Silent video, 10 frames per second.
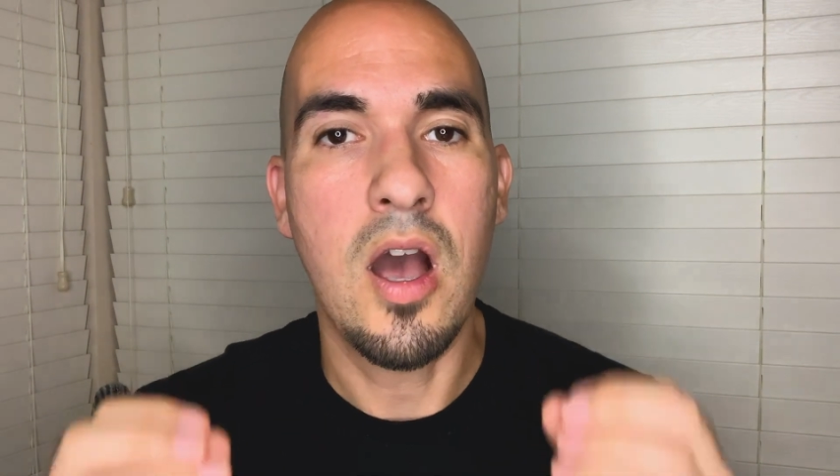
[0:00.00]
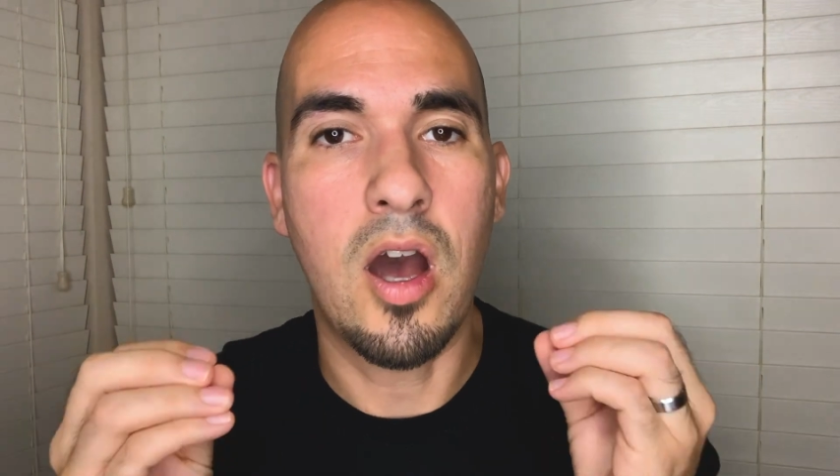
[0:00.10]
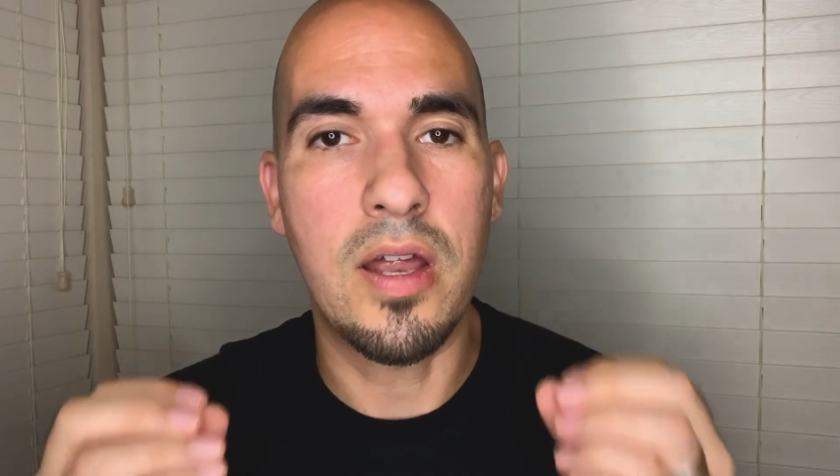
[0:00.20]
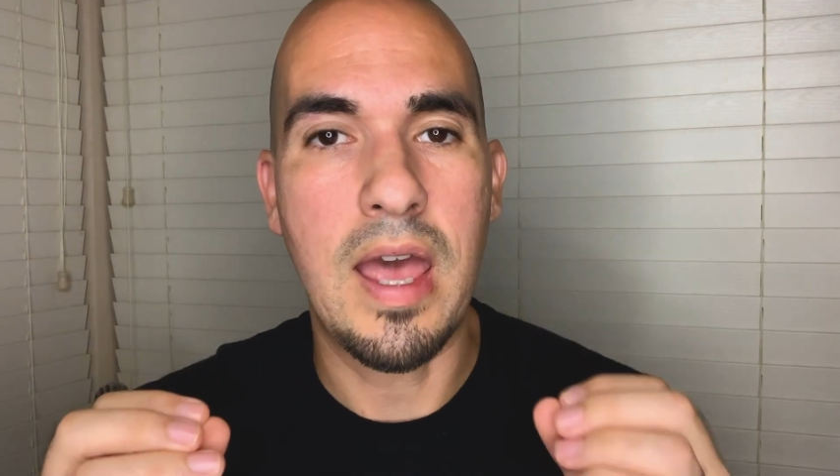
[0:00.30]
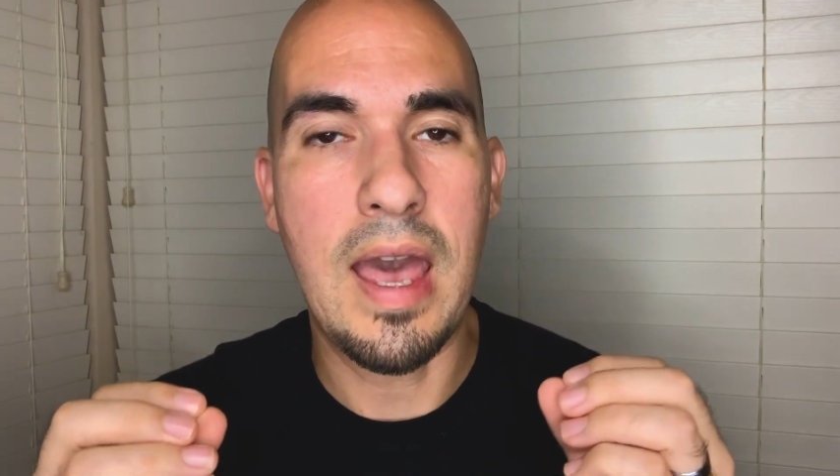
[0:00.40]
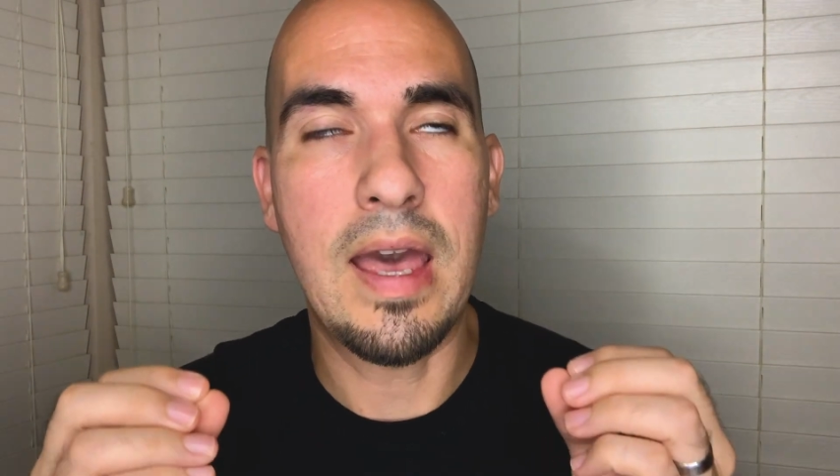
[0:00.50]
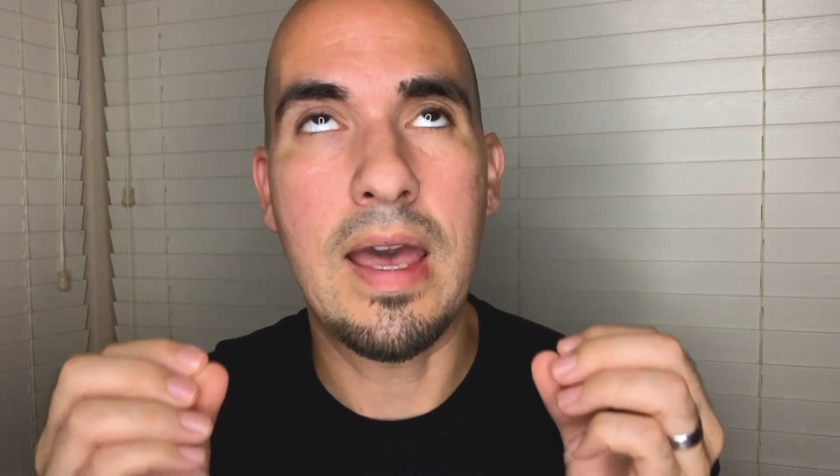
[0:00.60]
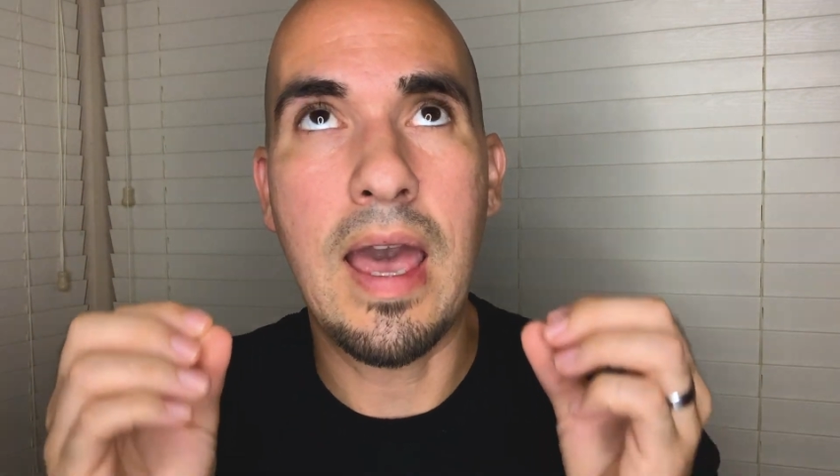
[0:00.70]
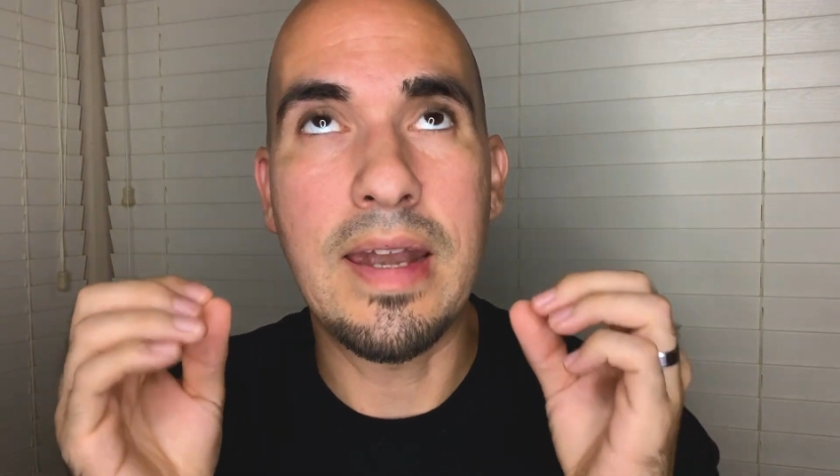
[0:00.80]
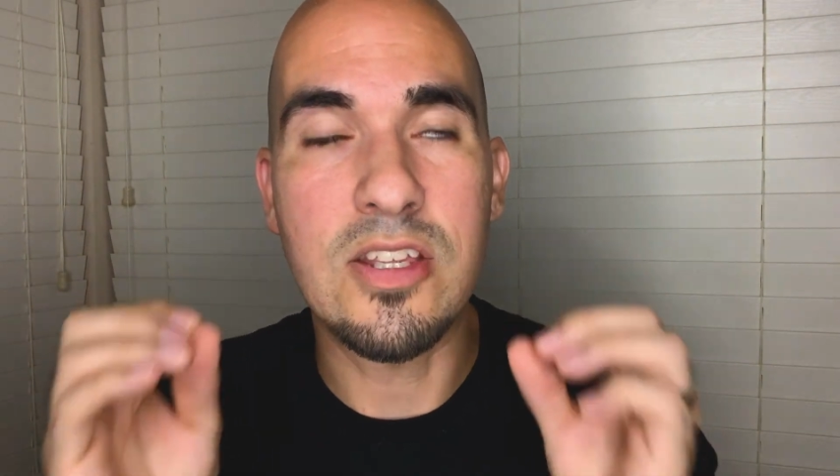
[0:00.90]

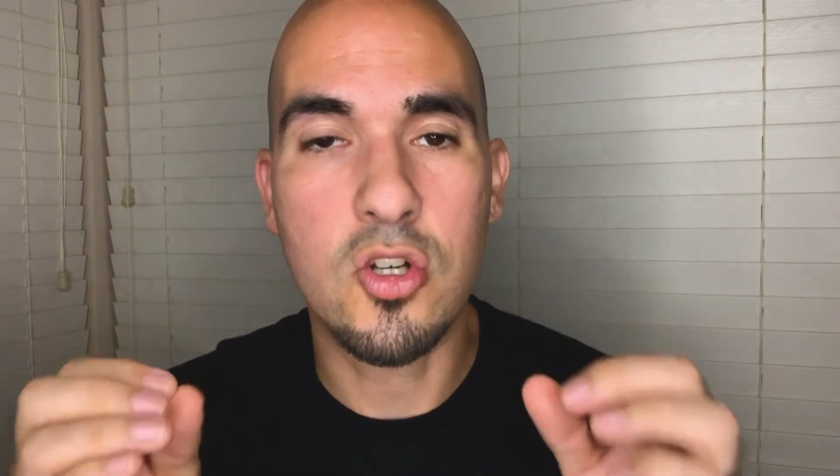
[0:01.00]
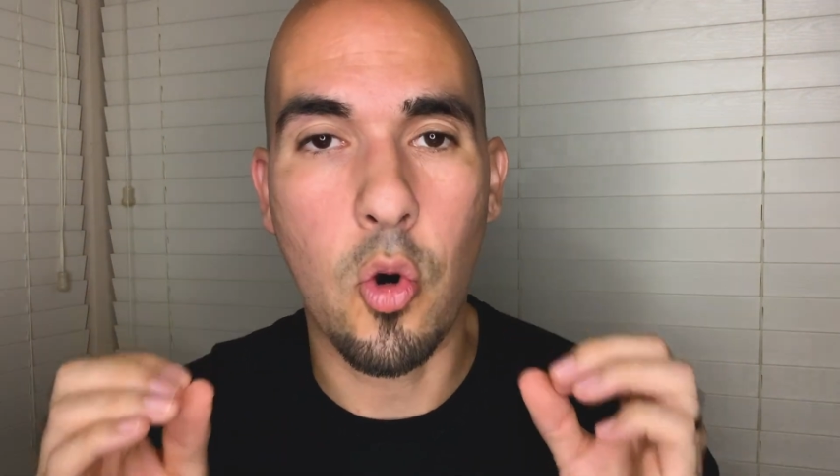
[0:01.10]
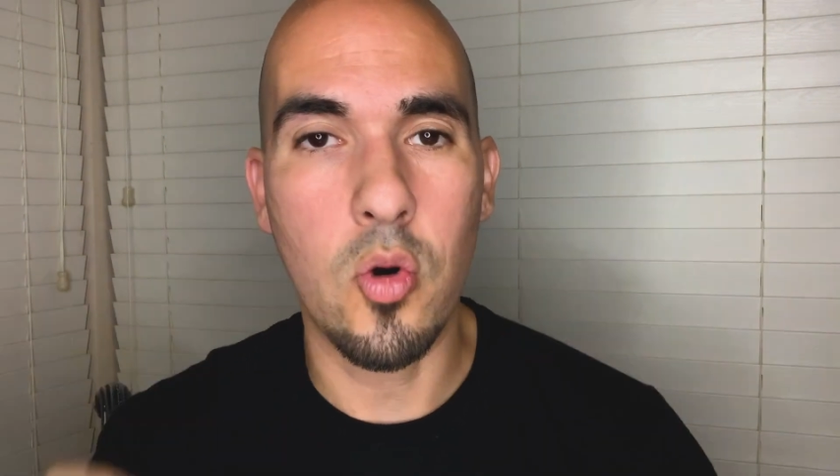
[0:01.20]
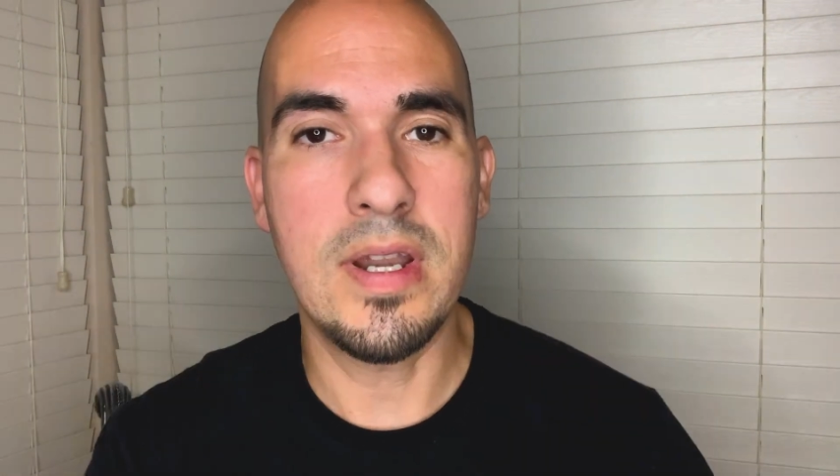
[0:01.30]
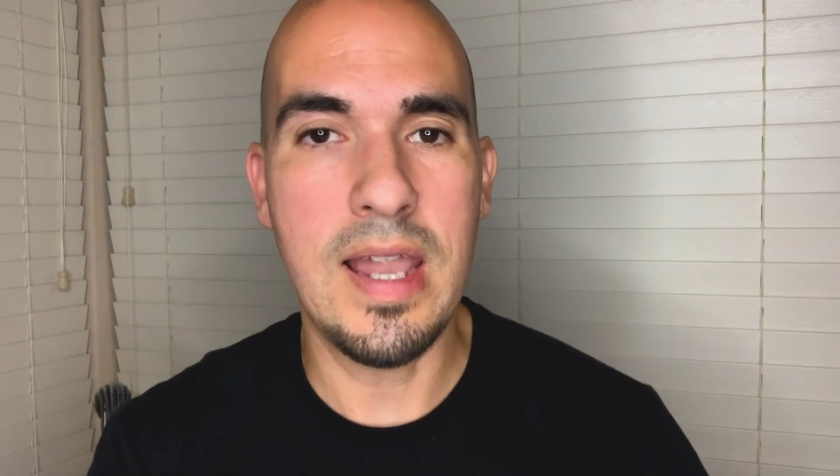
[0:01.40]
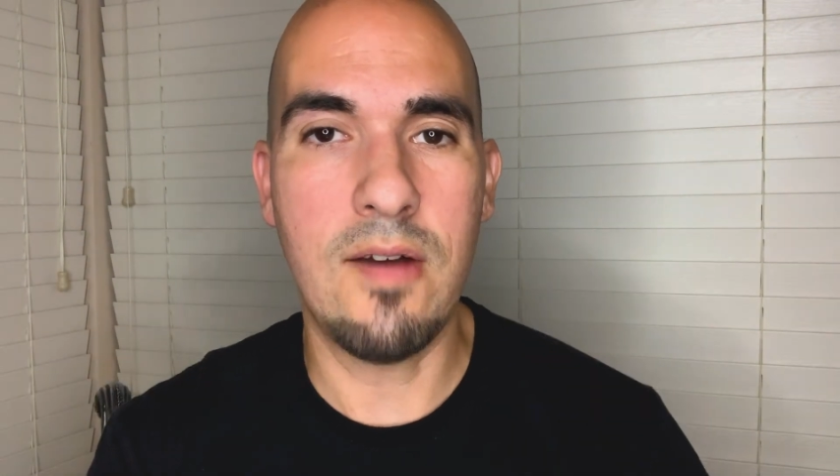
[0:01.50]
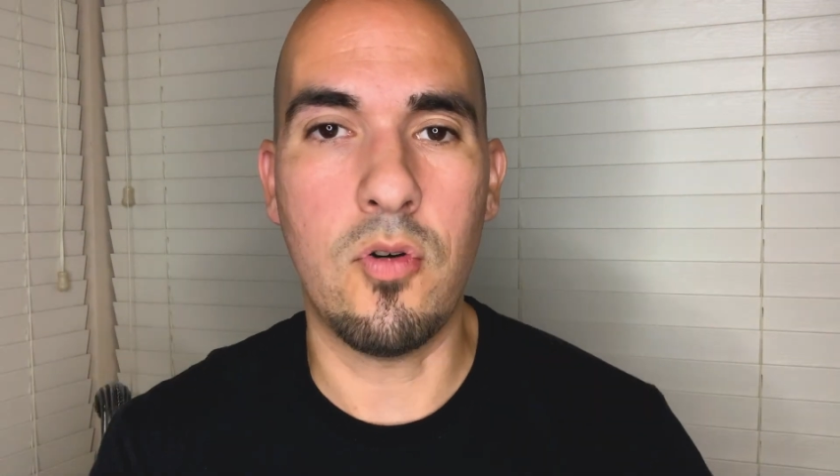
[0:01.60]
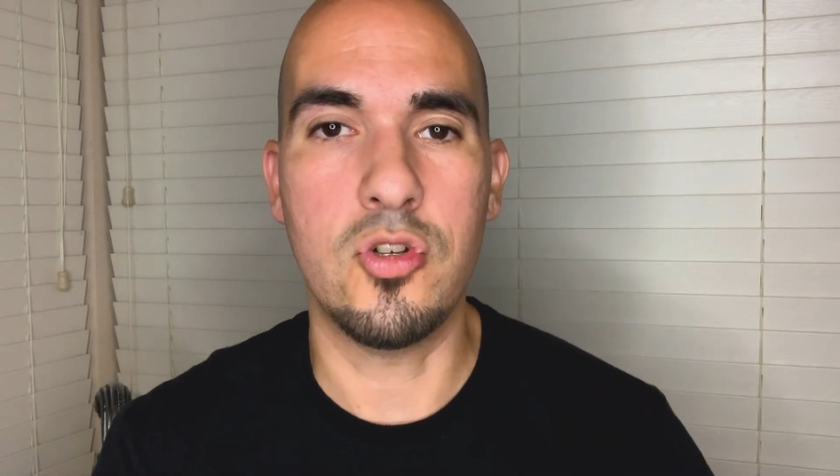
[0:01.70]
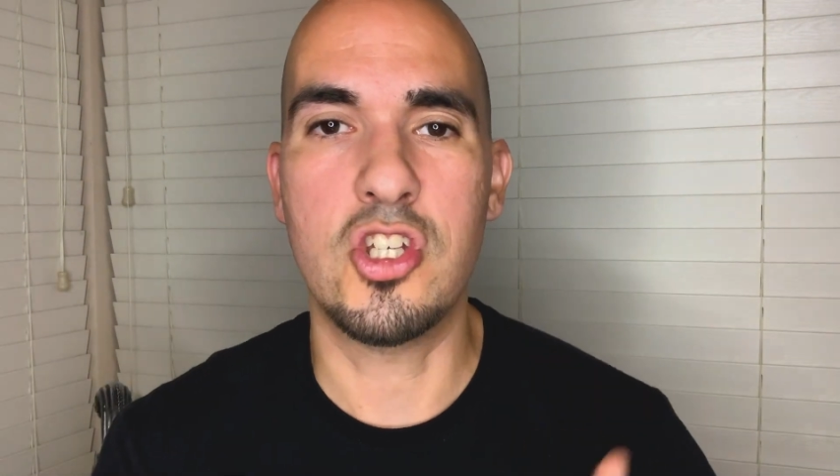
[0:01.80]
at its core level,